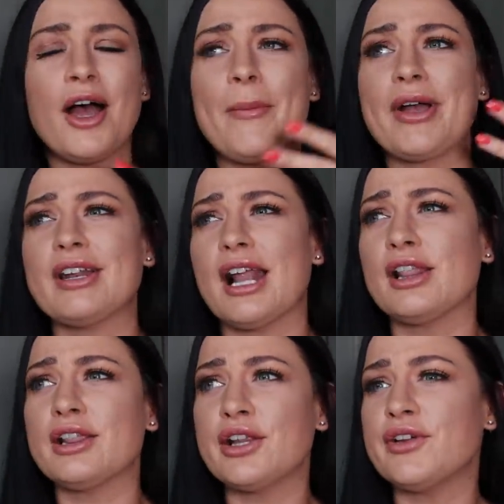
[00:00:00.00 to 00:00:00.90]
oh my god, I
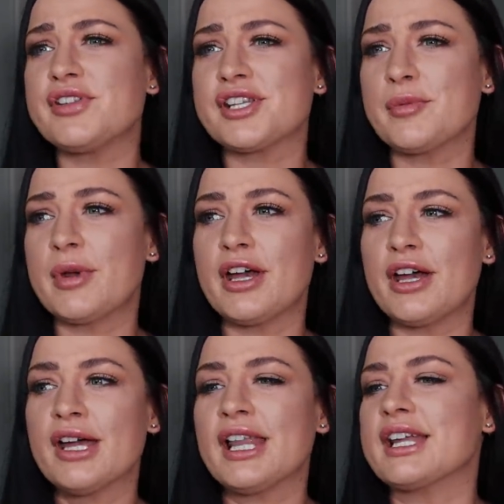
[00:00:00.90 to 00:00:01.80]
love
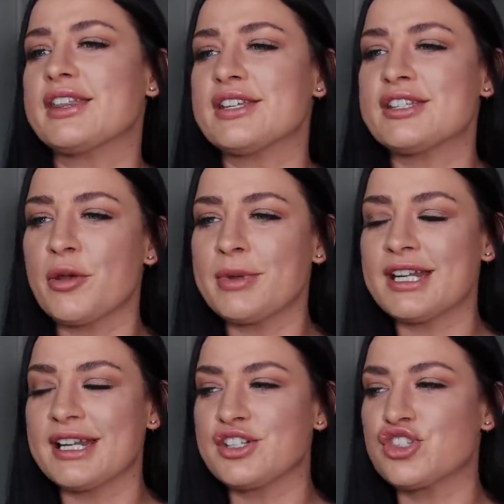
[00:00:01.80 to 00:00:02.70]
summer, like there's so many
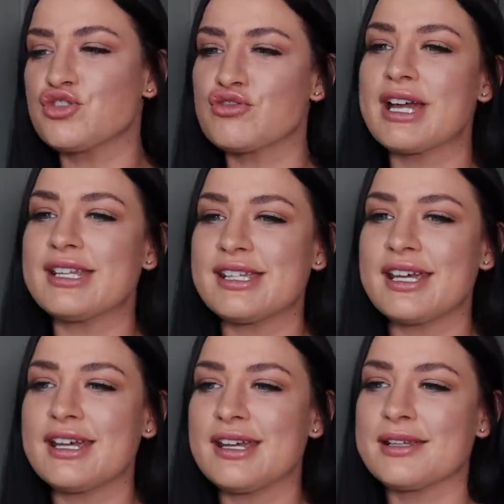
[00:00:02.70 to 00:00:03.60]
nice
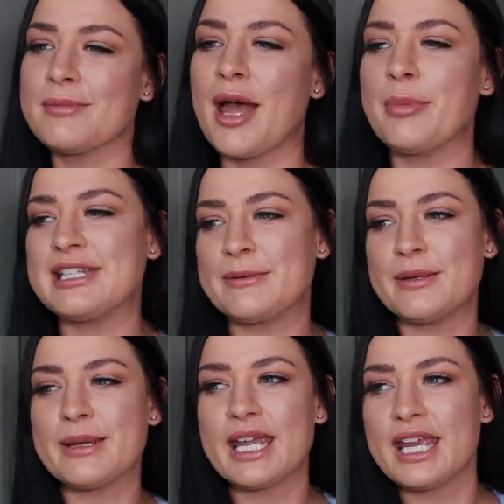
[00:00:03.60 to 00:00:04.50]
dresses, I'm happy to be
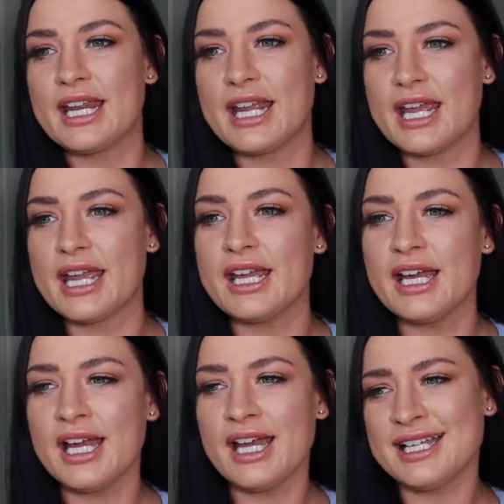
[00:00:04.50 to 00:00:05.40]
in a bikini,
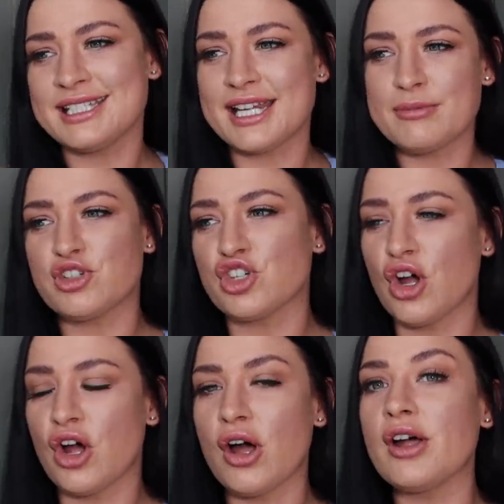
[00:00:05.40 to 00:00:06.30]
denim
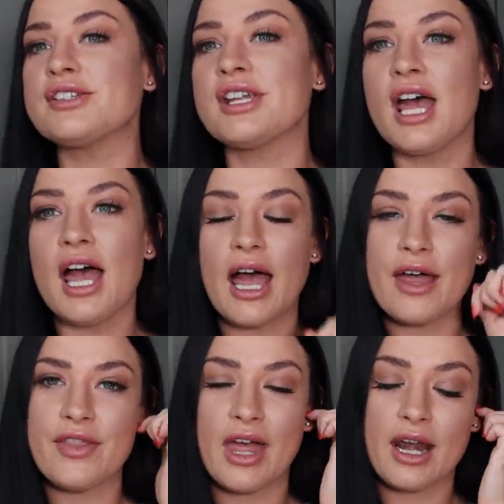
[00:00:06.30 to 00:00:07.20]
shorts,
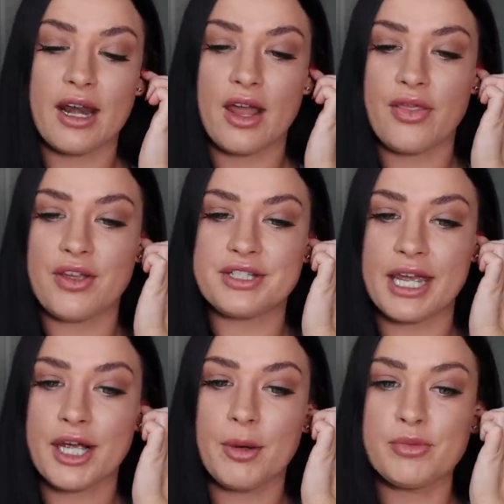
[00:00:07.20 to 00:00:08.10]
and then the
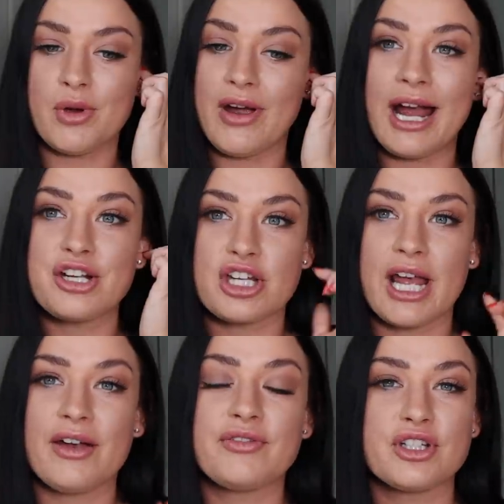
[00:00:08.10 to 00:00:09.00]
day comes where I actually
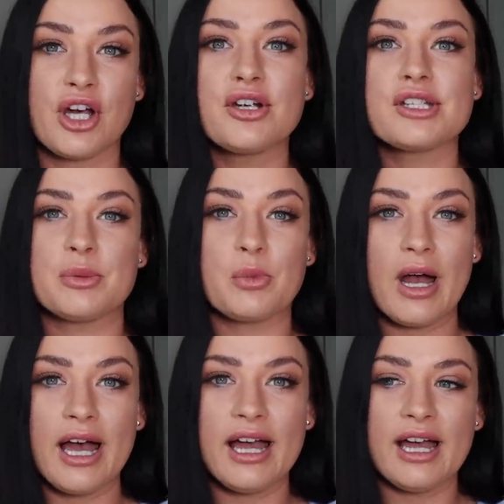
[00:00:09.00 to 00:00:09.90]
have to go
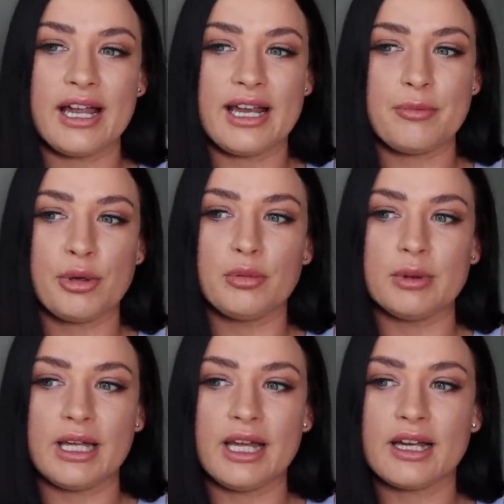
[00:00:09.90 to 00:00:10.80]
somewhere in
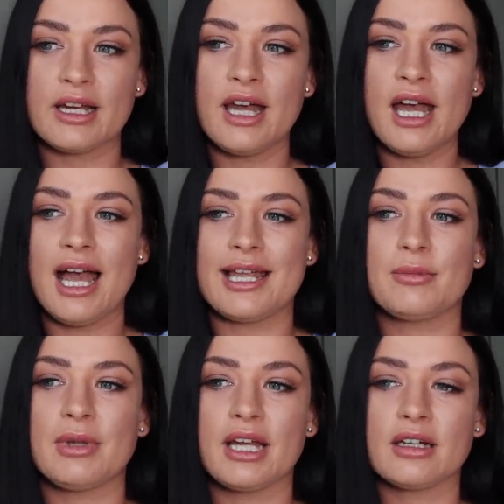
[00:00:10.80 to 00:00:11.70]
public and
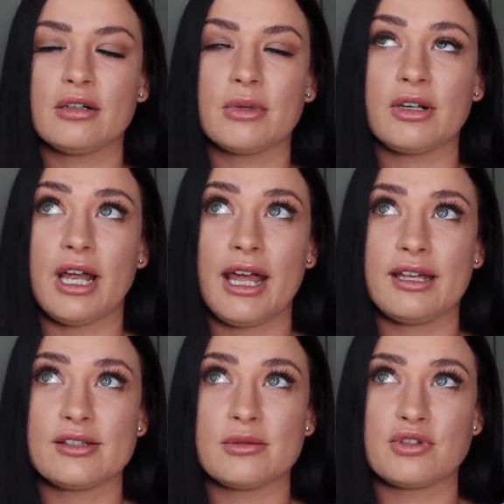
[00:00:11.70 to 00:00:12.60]
I'm like, oh my god, I
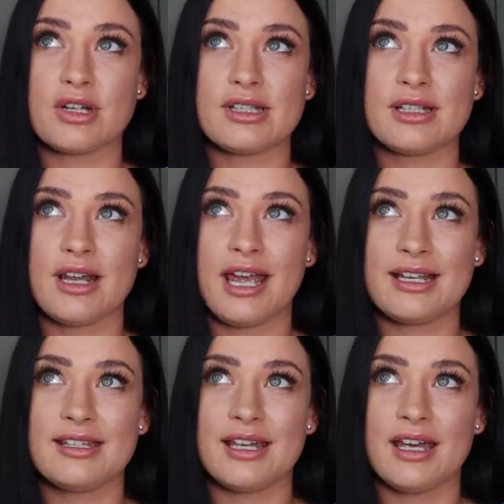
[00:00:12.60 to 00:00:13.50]
hate summer dressing, I
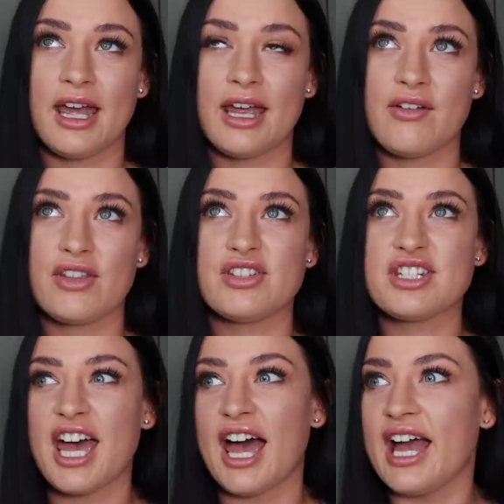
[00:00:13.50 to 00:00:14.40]
hate it, I hate everything's
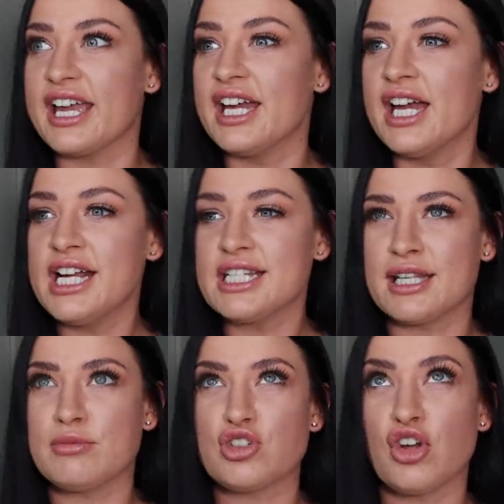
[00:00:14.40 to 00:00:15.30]
tight,
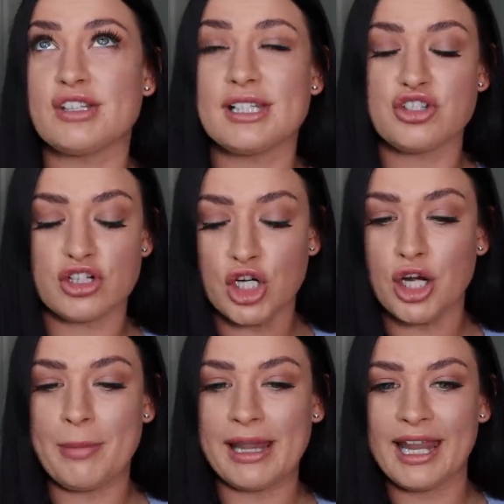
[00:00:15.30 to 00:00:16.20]
denim shorts are literally
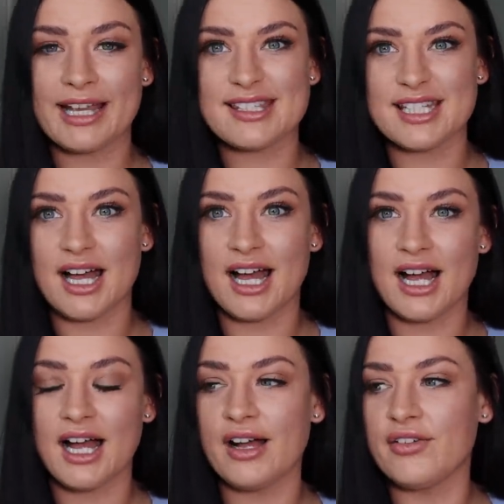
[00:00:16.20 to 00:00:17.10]
cutting my legs in
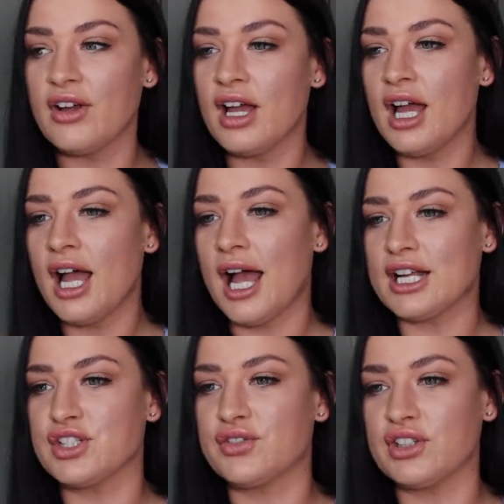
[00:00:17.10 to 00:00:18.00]
half, I
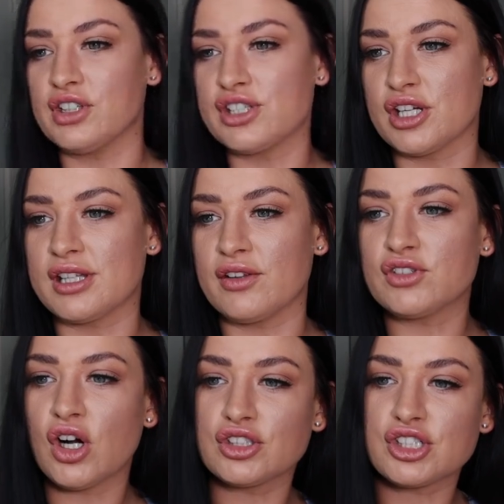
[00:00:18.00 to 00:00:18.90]
just feel so
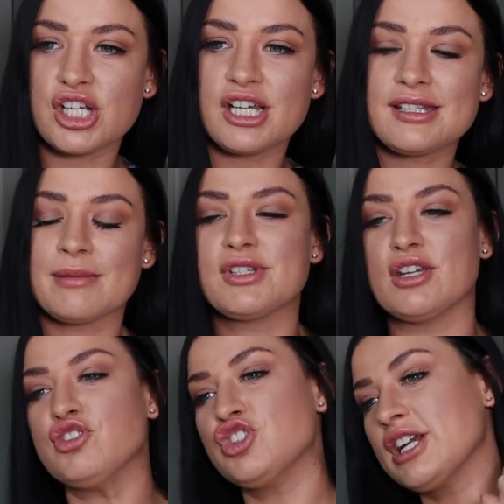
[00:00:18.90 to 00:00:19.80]
self-conscious, I'm
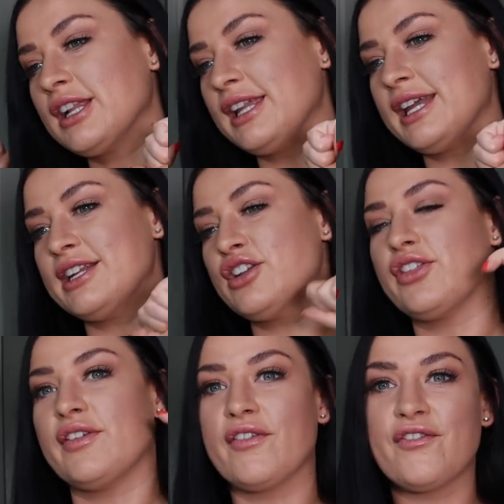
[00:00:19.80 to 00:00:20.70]
so jiggly,
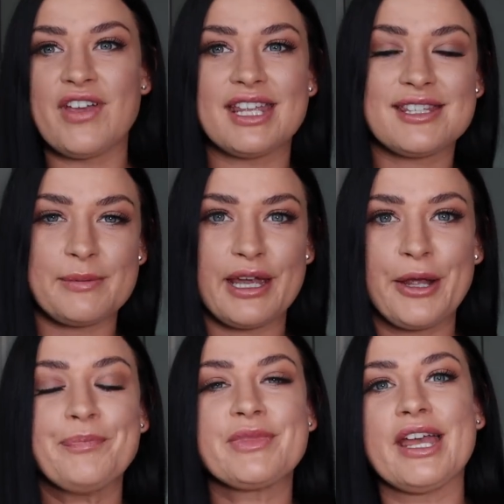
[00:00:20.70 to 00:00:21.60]
nothing fits
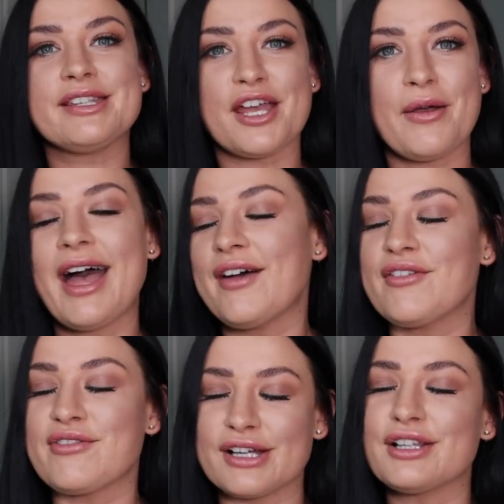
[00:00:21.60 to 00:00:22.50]
me, so I have a
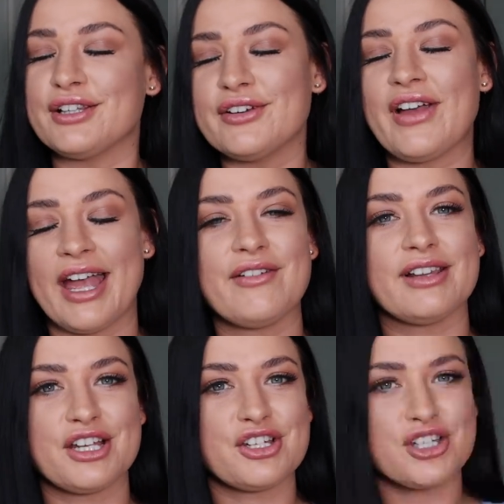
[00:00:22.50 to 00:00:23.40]
real love-hate
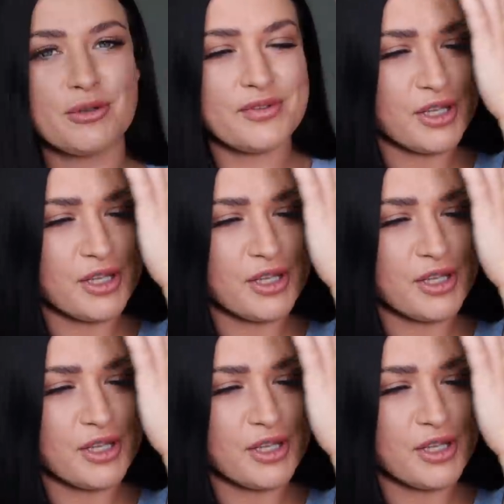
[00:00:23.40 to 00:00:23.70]
relationship with